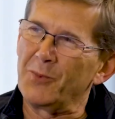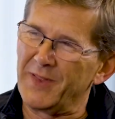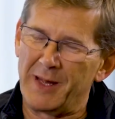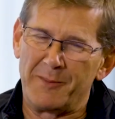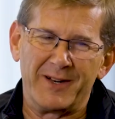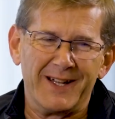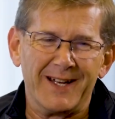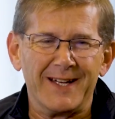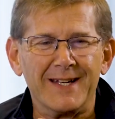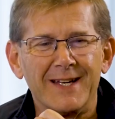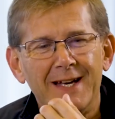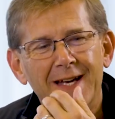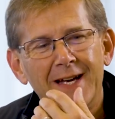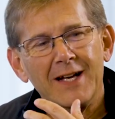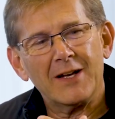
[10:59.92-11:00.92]
With M&A.
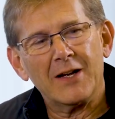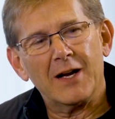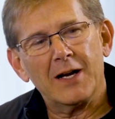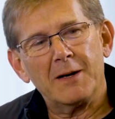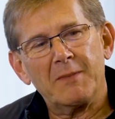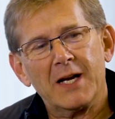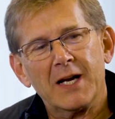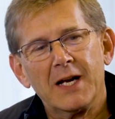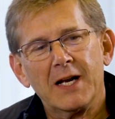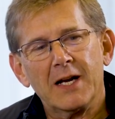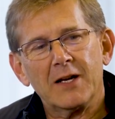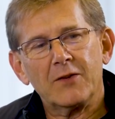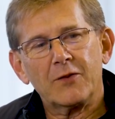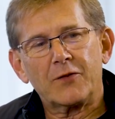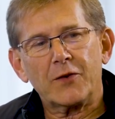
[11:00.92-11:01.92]

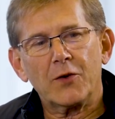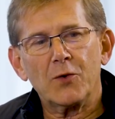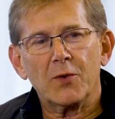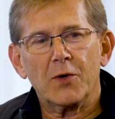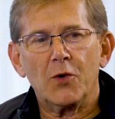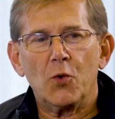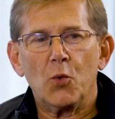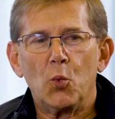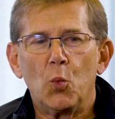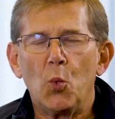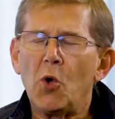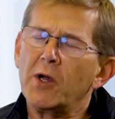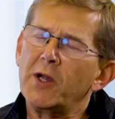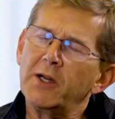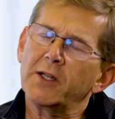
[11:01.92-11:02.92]
So
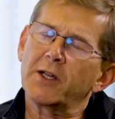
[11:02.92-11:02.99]
what kind